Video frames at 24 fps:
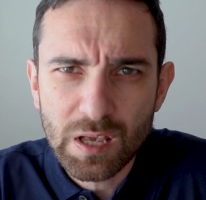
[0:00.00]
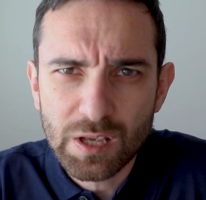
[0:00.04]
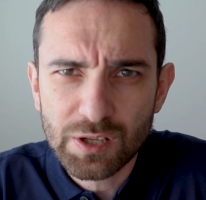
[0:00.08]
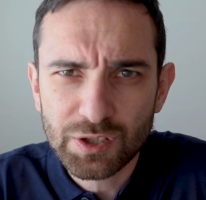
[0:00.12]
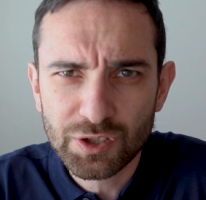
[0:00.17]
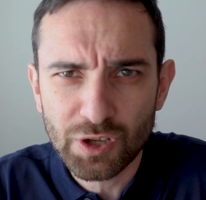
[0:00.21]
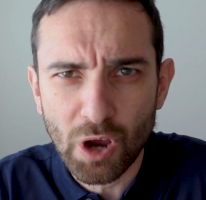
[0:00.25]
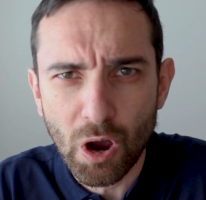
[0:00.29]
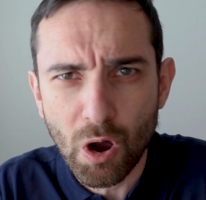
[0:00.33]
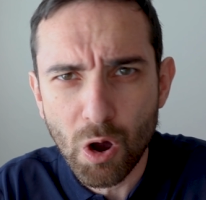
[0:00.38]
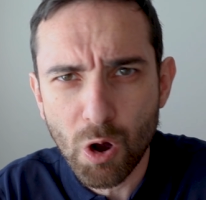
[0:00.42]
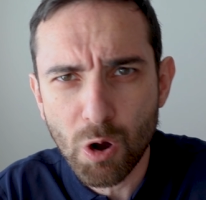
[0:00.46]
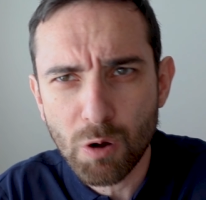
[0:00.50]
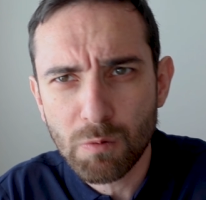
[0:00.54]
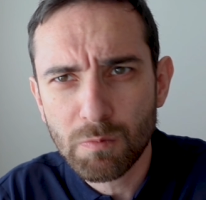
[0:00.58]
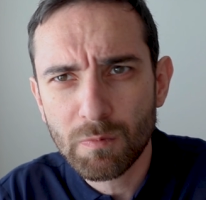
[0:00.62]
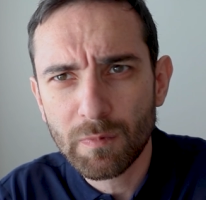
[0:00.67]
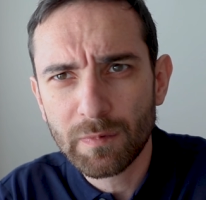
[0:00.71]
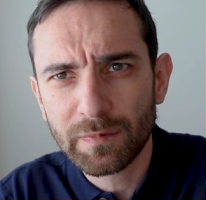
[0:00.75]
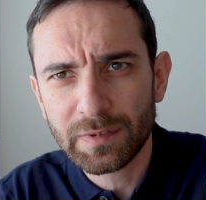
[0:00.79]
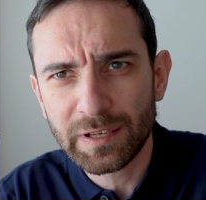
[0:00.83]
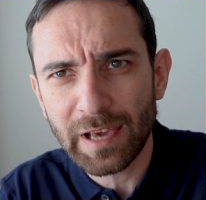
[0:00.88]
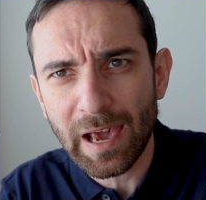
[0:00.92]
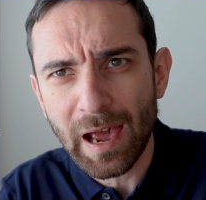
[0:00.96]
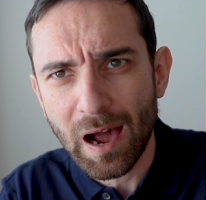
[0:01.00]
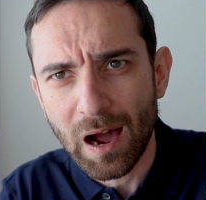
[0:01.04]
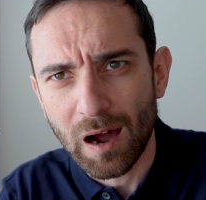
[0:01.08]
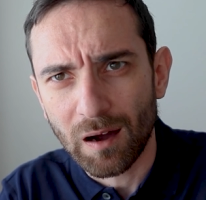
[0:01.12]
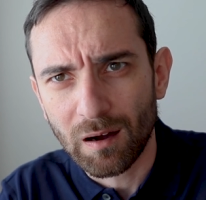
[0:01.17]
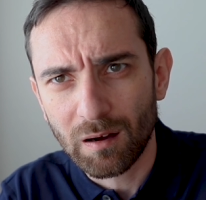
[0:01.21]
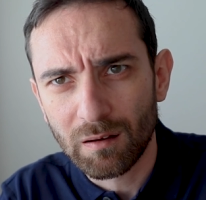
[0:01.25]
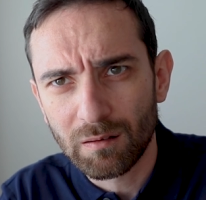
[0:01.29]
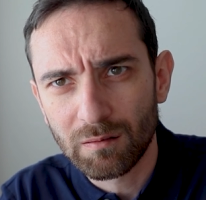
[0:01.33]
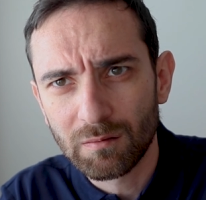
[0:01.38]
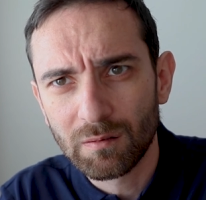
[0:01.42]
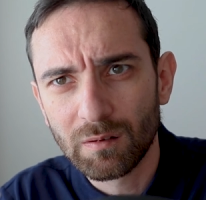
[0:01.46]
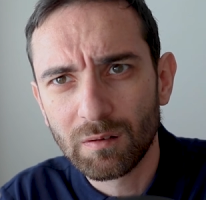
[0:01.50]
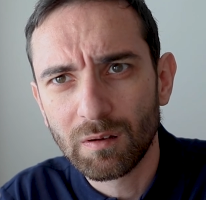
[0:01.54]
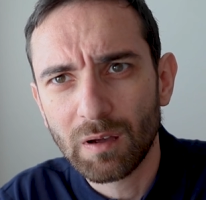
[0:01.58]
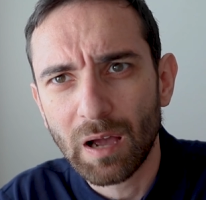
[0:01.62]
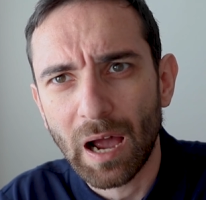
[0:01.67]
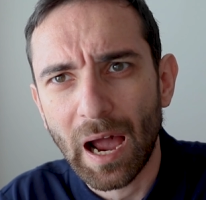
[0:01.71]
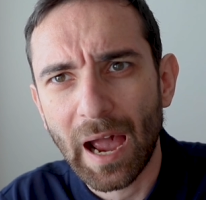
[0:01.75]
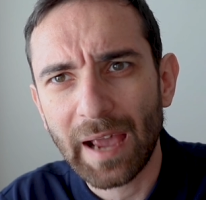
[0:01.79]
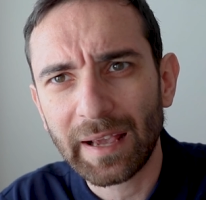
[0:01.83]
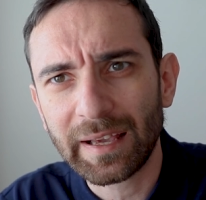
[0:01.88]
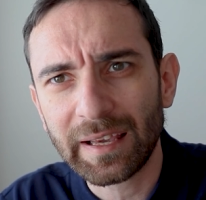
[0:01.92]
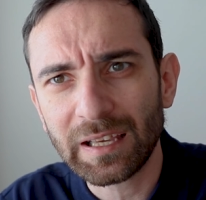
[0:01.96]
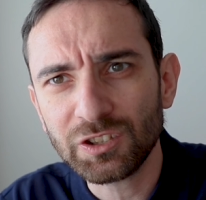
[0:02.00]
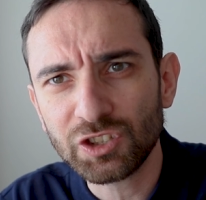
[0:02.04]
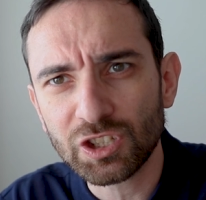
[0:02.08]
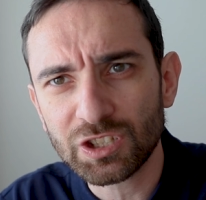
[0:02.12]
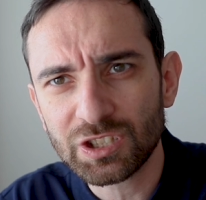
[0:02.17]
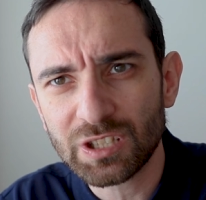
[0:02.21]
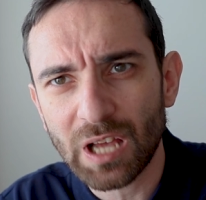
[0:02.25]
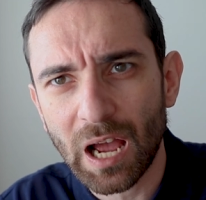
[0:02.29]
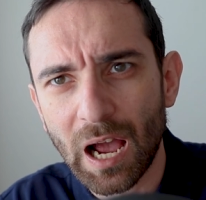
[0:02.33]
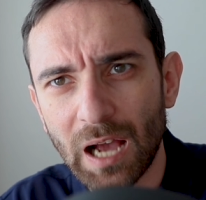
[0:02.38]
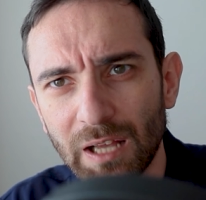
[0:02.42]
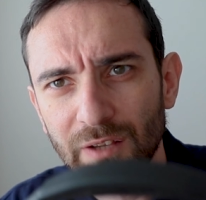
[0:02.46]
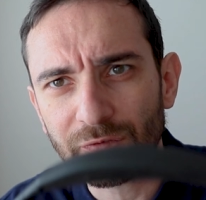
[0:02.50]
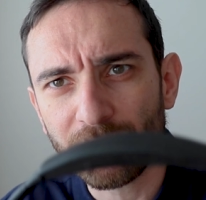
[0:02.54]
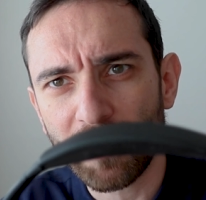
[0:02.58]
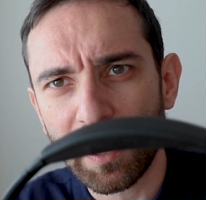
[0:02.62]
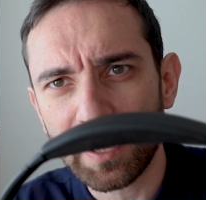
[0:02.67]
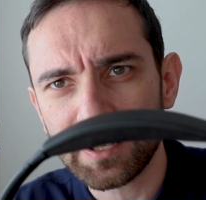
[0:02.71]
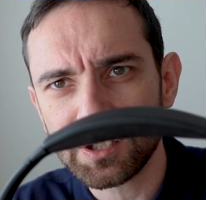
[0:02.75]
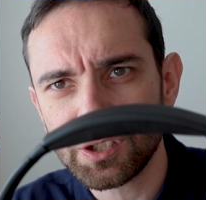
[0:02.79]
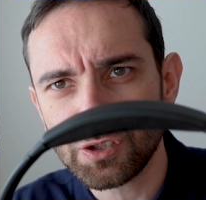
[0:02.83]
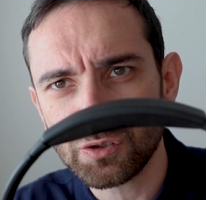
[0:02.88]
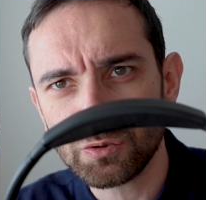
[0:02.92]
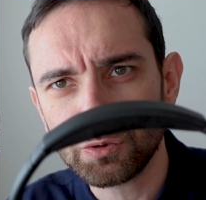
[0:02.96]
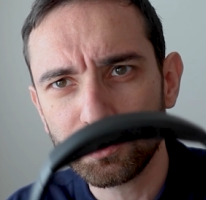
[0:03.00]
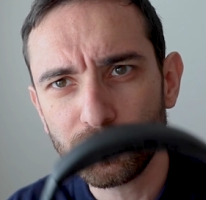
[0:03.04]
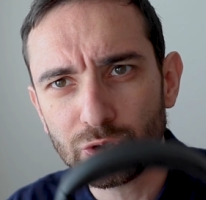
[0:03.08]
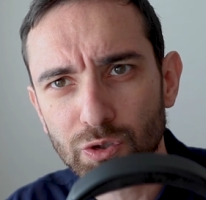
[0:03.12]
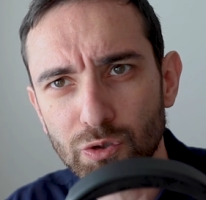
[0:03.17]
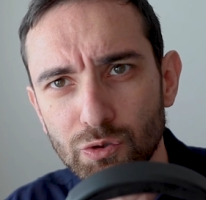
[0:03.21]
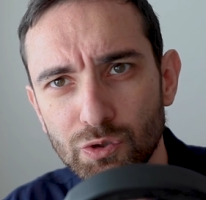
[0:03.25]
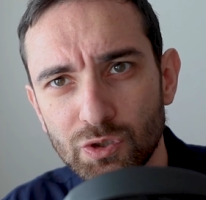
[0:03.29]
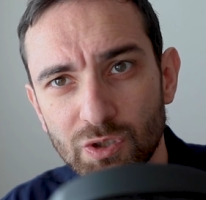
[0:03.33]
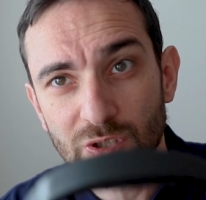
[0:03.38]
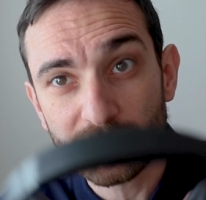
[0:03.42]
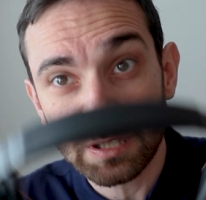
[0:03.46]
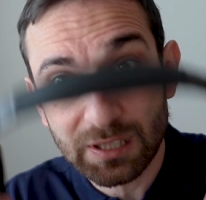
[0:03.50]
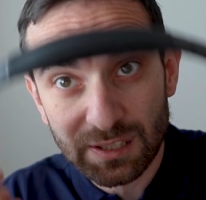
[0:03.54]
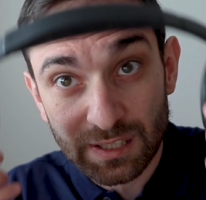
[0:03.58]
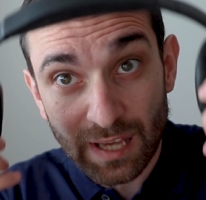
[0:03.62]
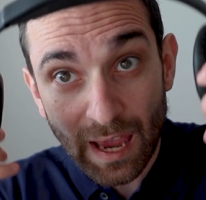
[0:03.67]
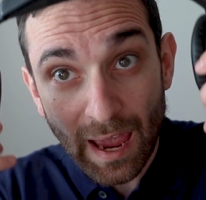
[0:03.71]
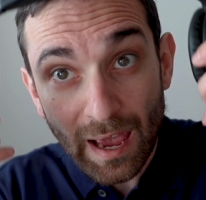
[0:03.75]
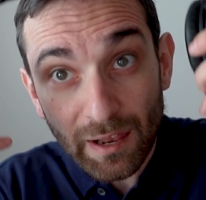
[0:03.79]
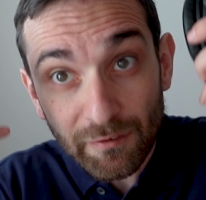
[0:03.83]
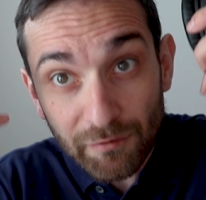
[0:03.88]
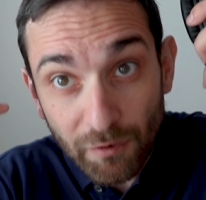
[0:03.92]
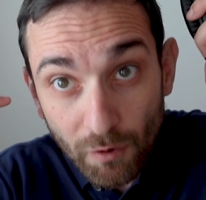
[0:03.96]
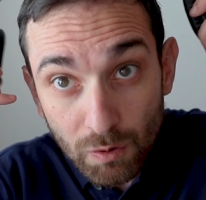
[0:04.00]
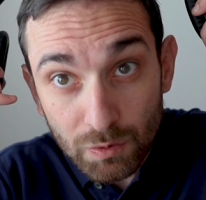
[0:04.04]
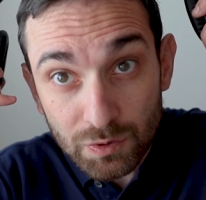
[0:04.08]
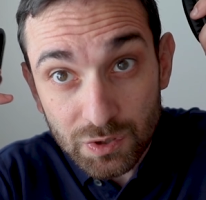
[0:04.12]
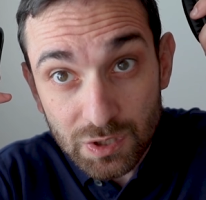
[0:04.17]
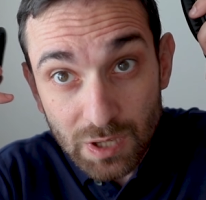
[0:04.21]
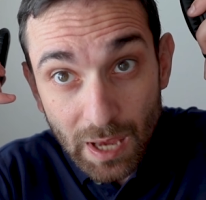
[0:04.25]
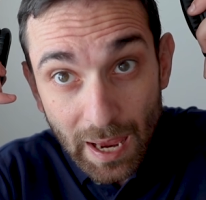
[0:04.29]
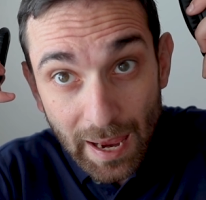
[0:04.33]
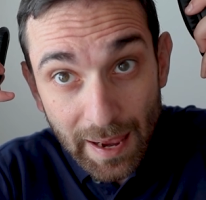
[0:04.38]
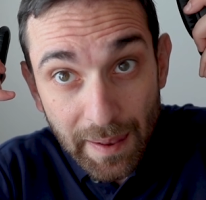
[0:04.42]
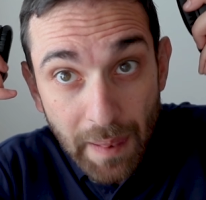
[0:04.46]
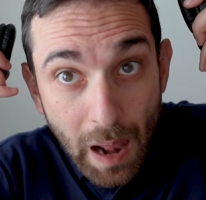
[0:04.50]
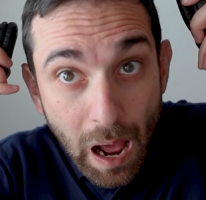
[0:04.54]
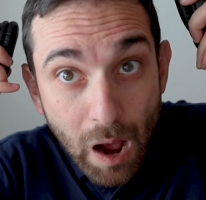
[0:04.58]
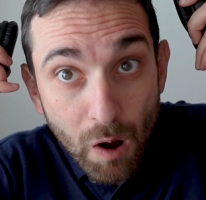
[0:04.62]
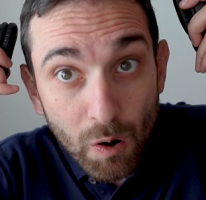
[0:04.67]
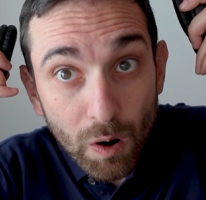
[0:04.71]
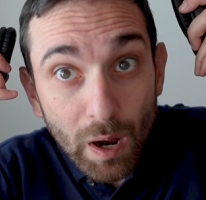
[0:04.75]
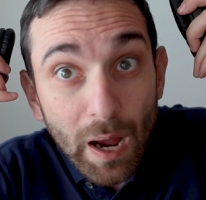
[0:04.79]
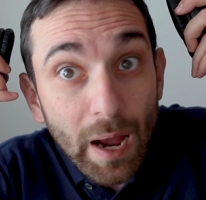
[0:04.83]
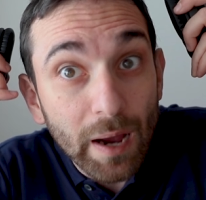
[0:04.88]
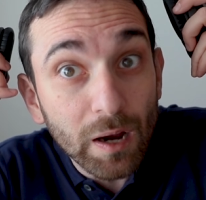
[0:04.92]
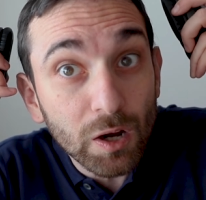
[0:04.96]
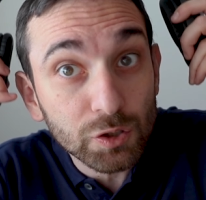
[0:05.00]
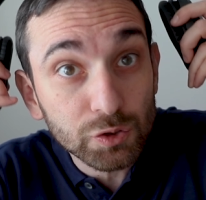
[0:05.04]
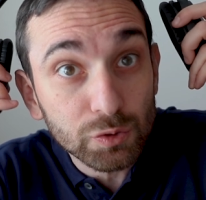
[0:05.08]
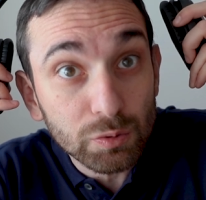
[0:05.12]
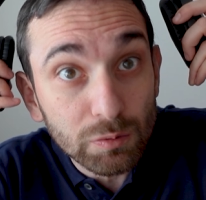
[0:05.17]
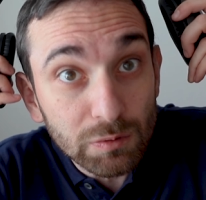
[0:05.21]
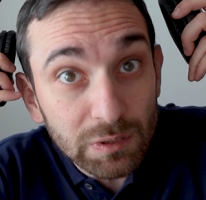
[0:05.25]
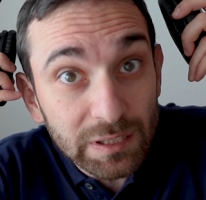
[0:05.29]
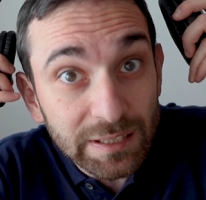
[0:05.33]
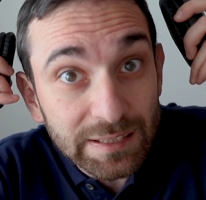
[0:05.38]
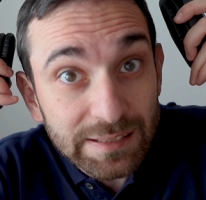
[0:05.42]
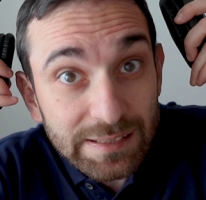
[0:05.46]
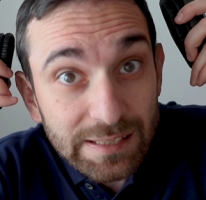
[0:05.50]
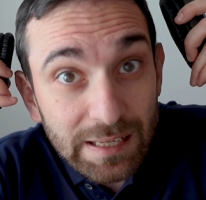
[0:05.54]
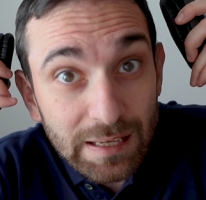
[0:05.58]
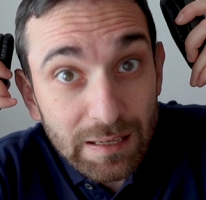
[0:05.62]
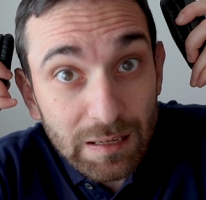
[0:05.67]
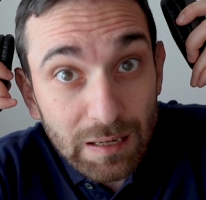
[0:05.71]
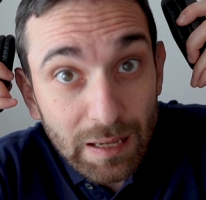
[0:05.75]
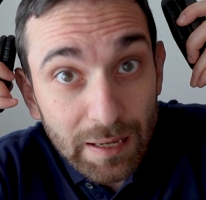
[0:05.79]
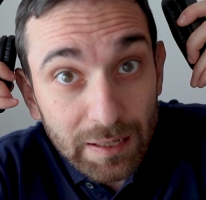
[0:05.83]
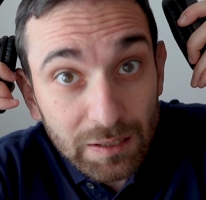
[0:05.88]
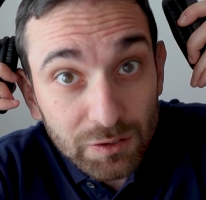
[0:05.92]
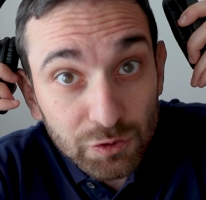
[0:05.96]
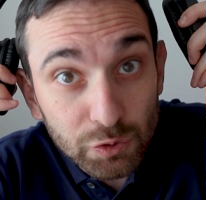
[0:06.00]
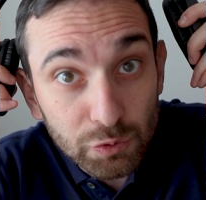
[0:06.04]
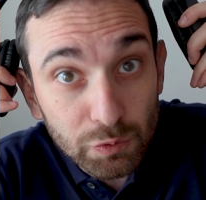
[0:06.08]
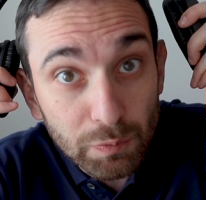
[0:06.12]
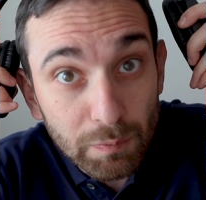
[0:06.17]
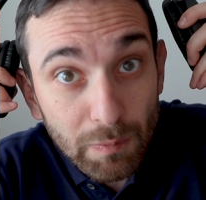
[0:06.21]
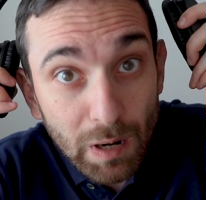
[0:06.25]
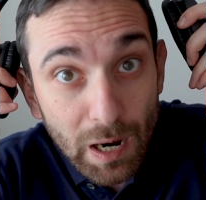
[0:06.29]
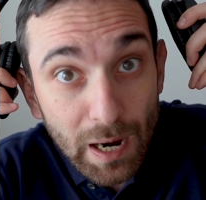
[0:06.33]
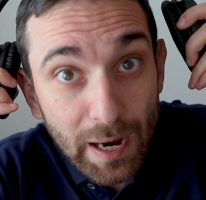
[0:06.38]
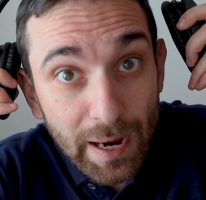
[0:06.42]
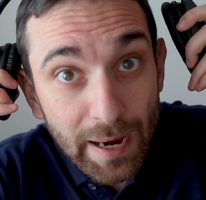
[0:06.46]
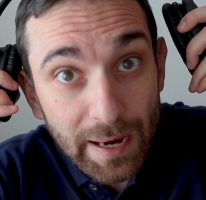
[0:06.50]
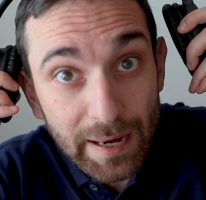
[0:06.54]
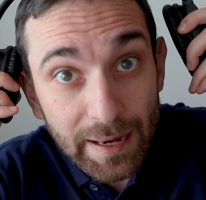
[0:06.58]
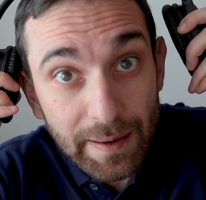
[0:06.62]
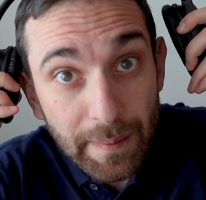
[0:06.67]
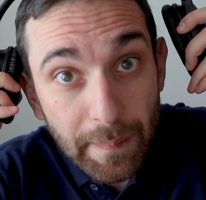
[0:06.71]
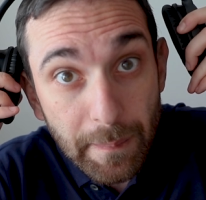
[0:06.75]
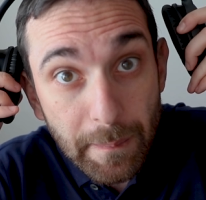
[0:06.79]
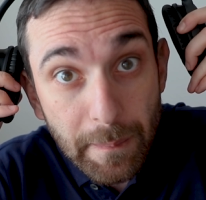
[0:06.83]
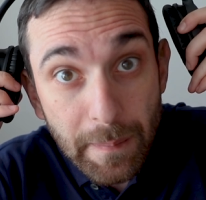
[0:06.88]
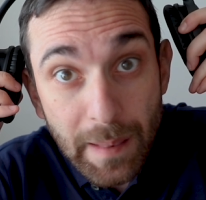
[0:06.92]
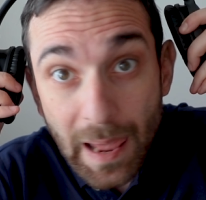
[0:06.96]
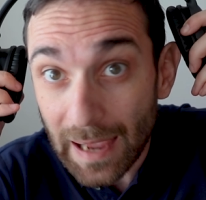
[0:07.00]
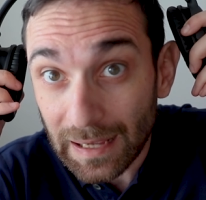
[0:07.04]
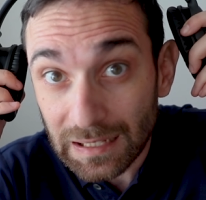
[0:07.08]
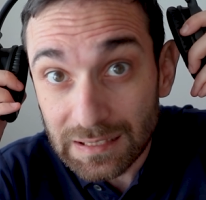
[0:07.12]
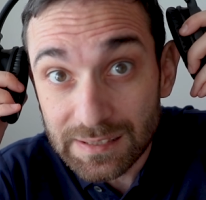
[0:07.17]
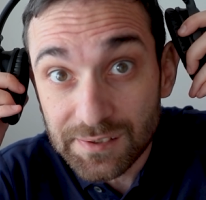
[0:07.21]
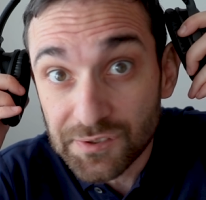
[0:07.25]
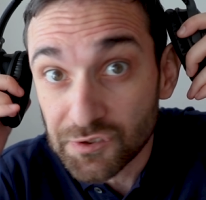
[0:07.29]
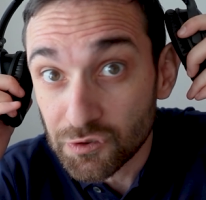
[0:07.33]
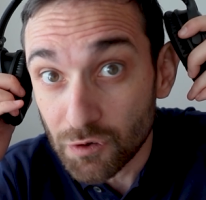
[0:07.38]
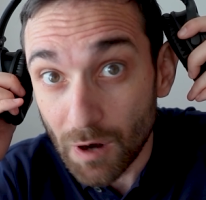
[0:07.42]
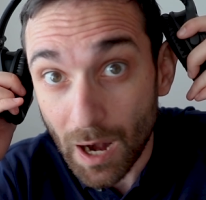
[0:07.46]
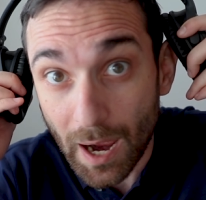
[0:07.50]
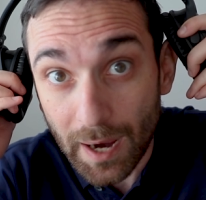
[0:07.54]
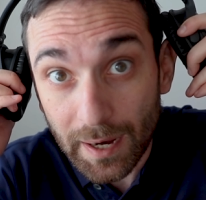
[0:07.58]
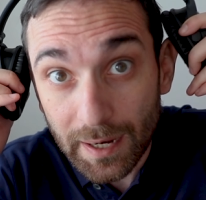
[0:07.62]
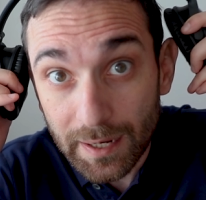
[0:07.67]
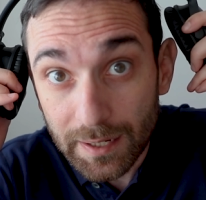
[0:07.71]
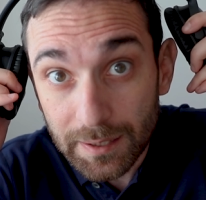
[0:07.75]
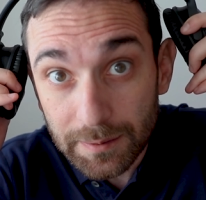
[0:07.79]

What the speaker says: So yeah, I can just advise you to use these headphones, and now I'm going to listen like to my next track.